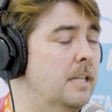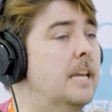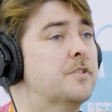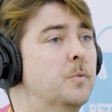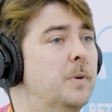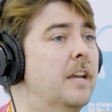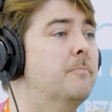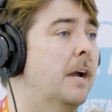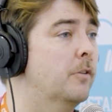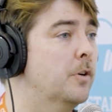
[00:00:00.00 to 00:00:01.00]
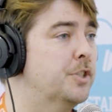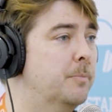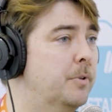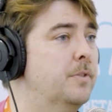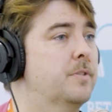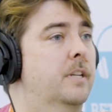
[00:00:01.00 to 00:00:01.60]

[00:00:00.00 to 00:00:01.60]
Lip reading: Yeah, so we have micro shippers.